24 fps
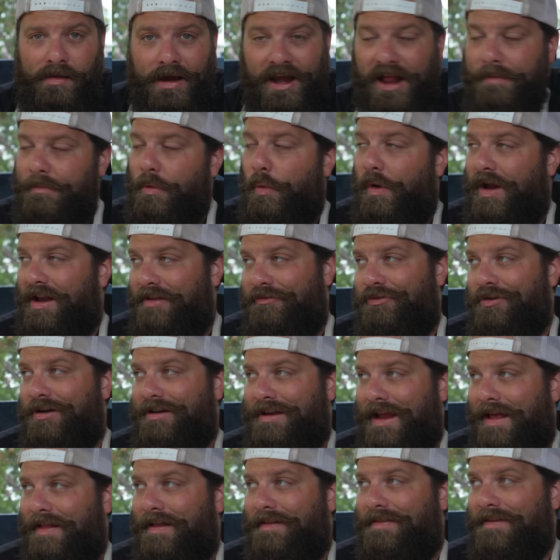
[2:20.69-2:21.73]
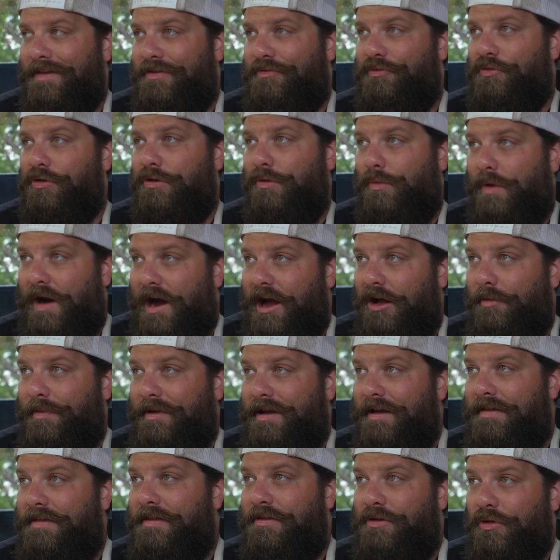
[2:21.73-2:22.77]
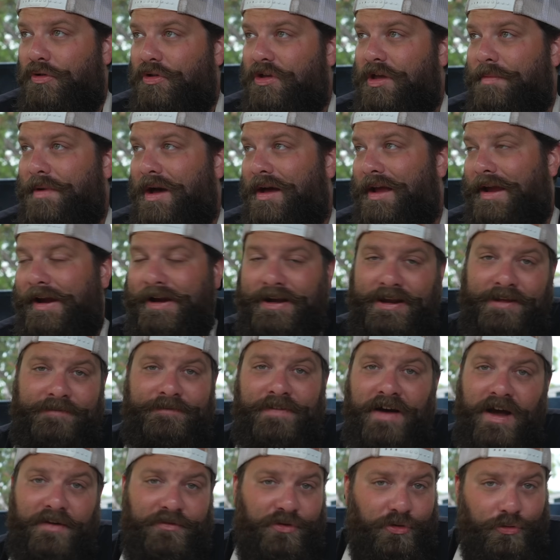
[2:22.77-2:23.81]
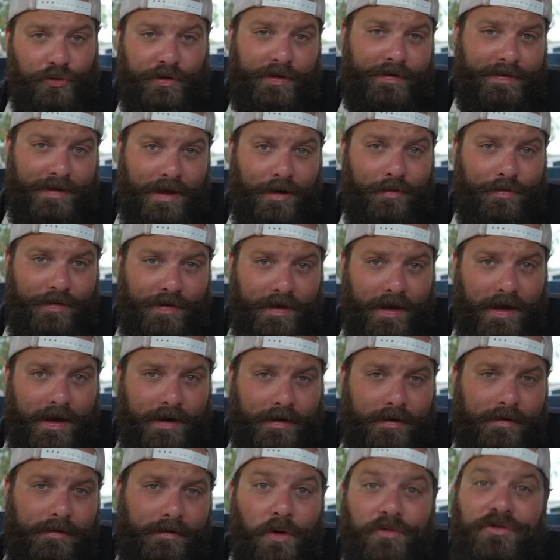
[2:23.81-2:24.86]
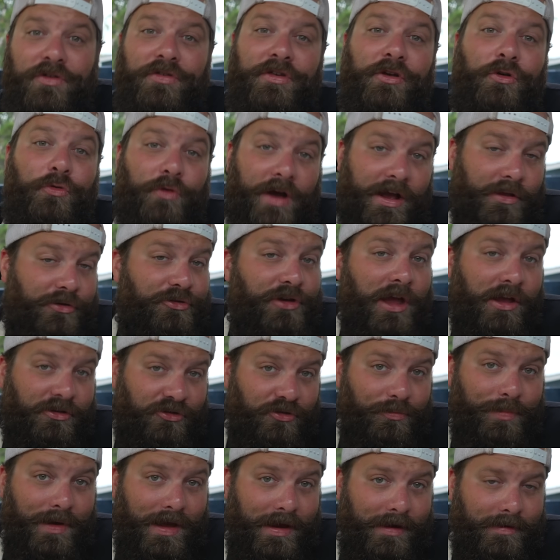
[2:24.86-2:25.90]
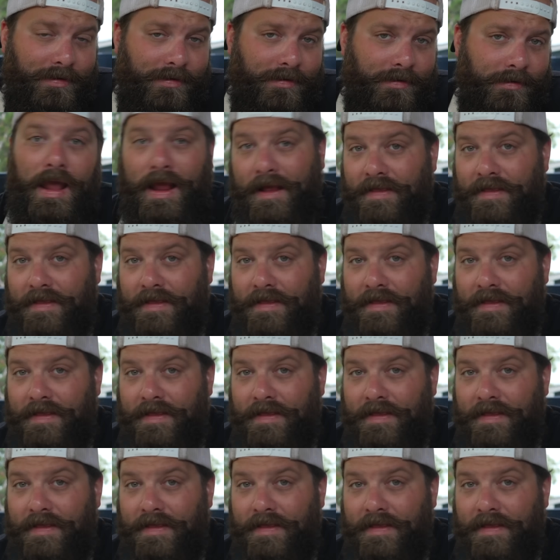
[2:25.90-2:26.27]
and I've been waiting for a day like this for a while because it's only about 85 degrees outside, which is a great change of pace.